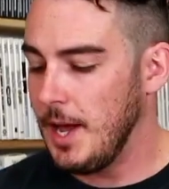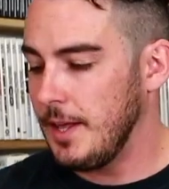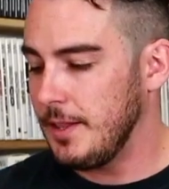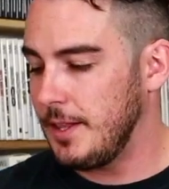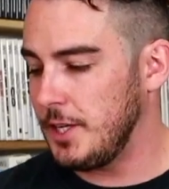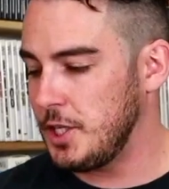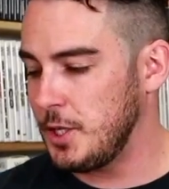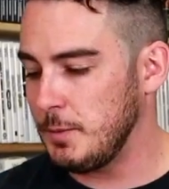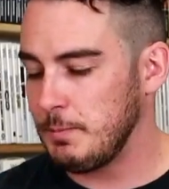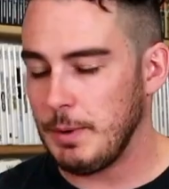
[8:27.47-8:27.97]
They
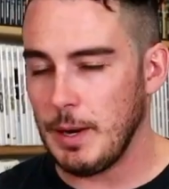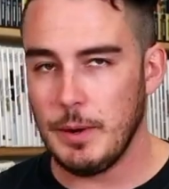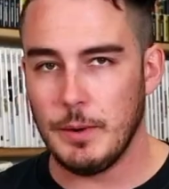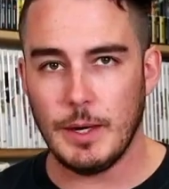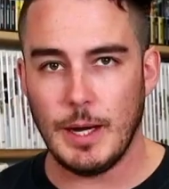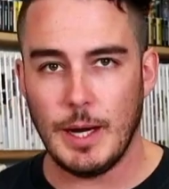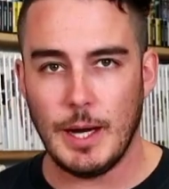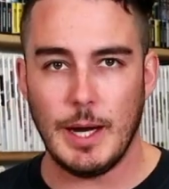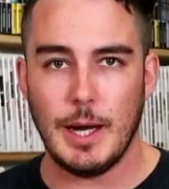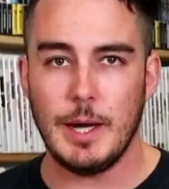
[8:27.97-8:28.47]
ship
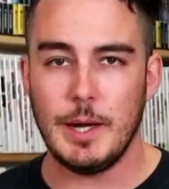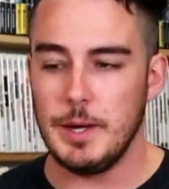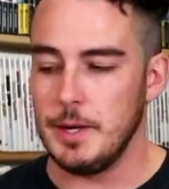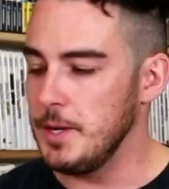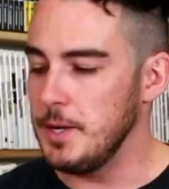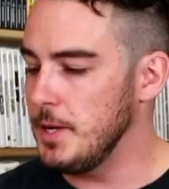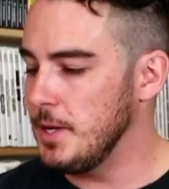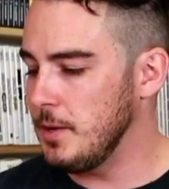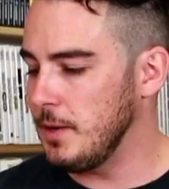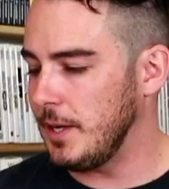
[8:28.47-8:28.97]
out
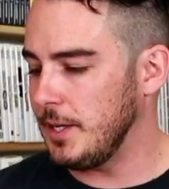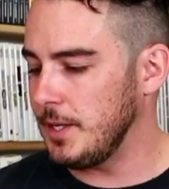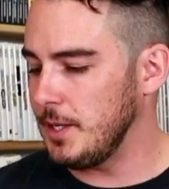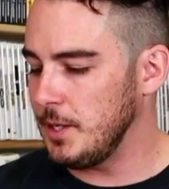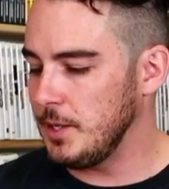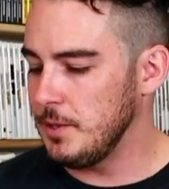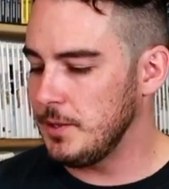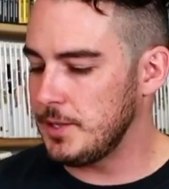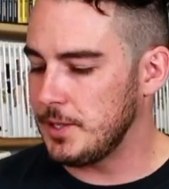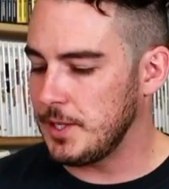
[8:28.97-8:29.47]
new and
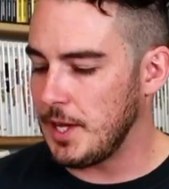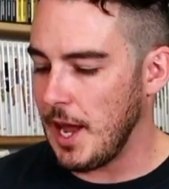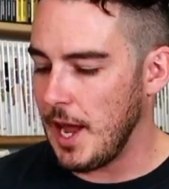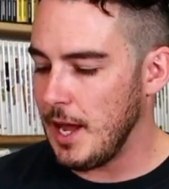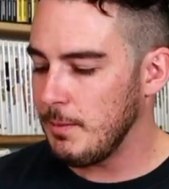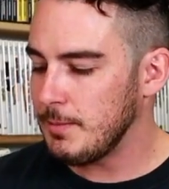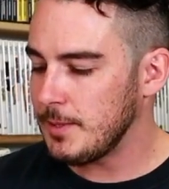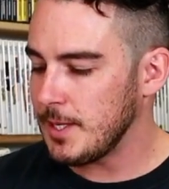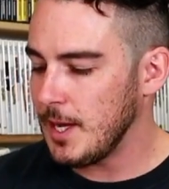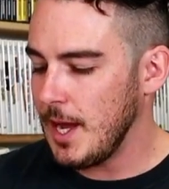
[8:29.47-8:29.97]
used
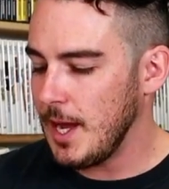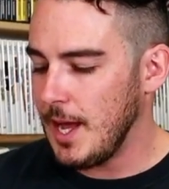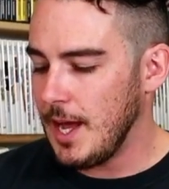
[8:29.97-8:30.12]
games,